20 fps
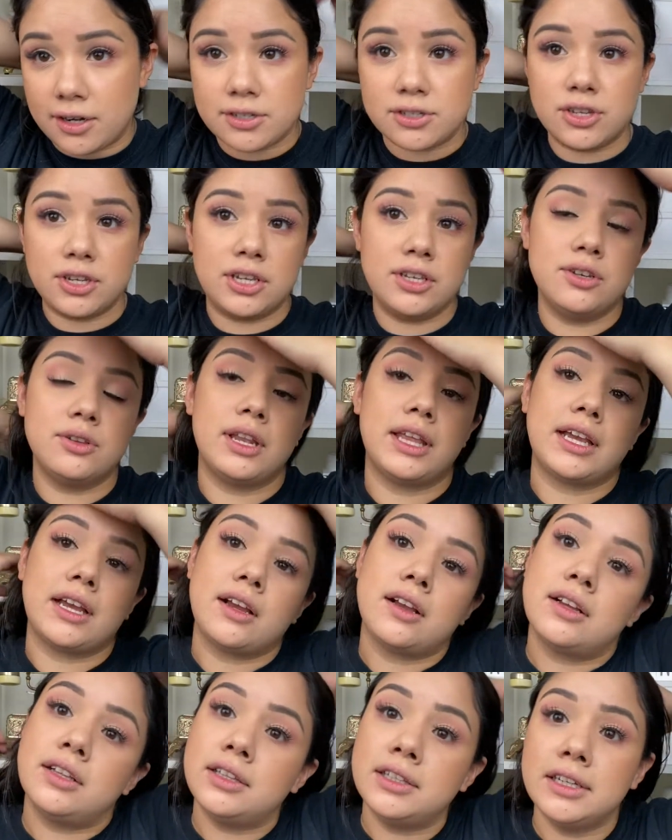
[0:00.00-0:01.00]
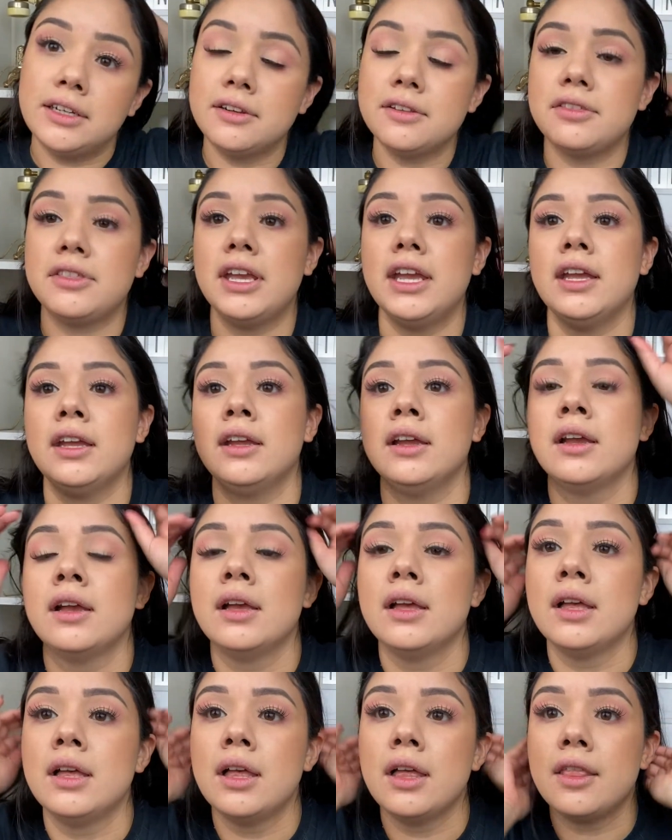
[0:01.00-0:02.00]
so you can do like a clear thing.
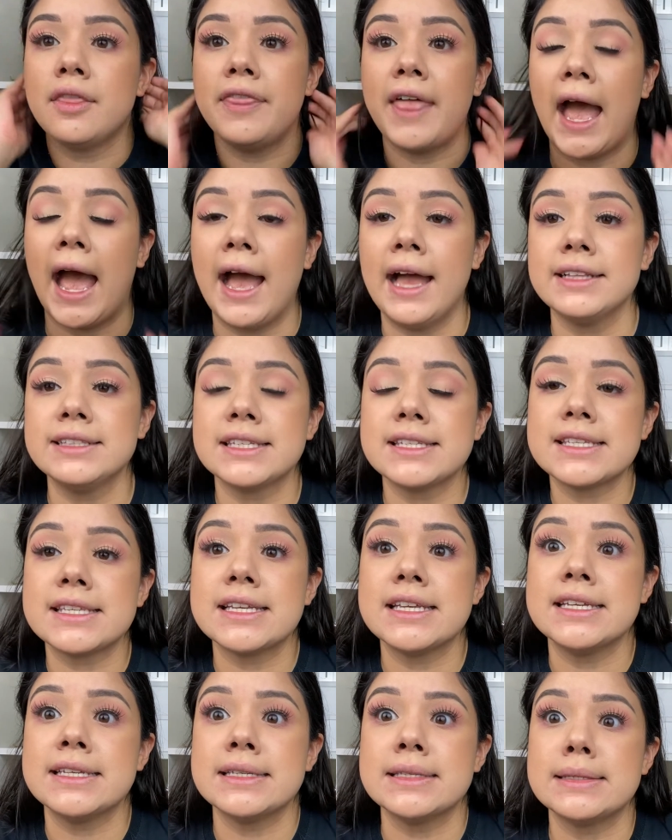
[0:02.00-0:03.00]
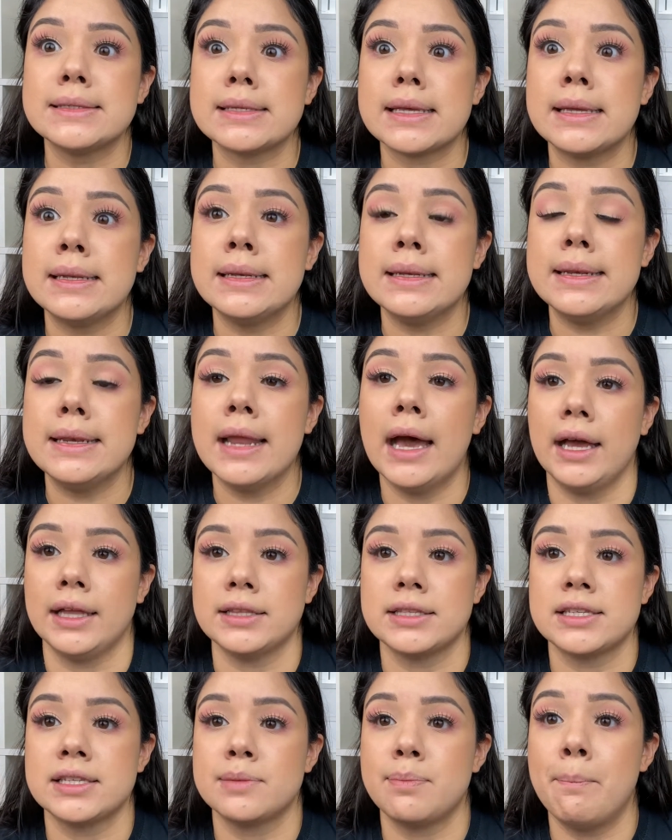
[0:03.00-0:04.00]
That is
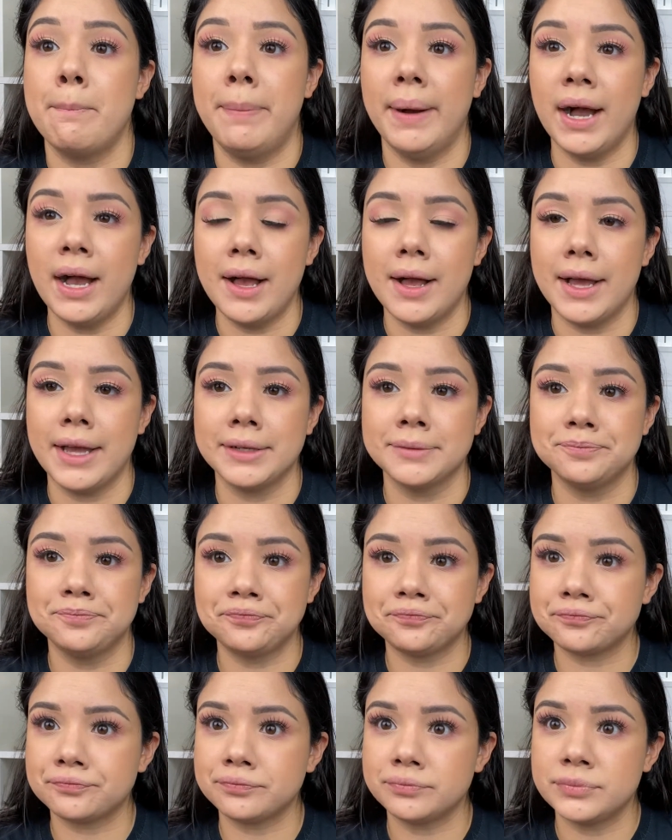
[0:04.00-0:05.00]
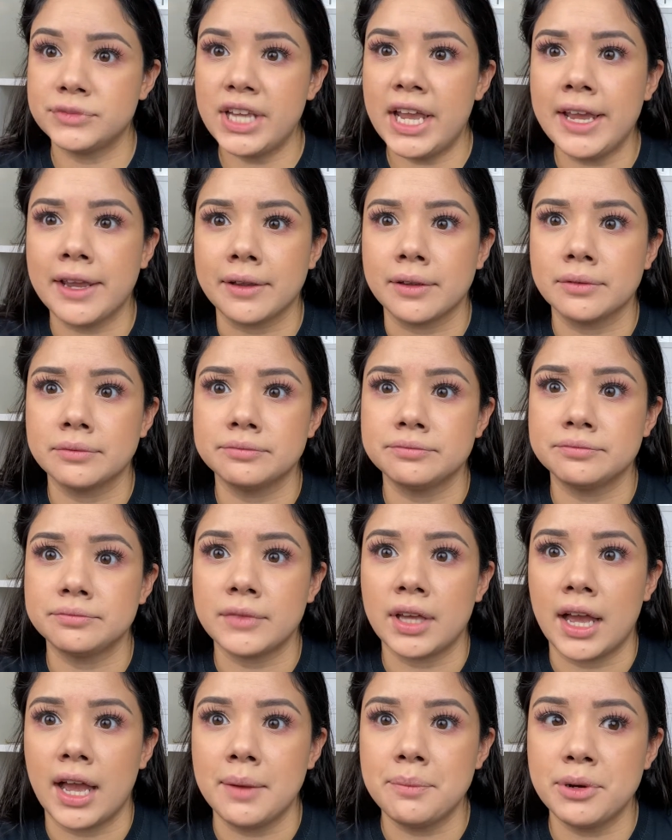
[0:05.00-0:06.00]
nuts. But dang,
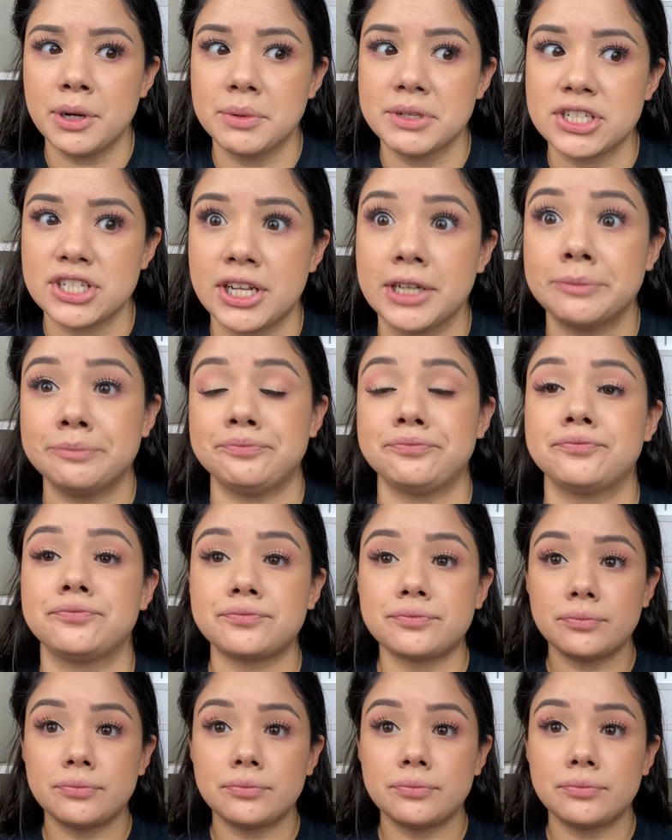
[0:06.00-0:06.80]
I'm pretty much done.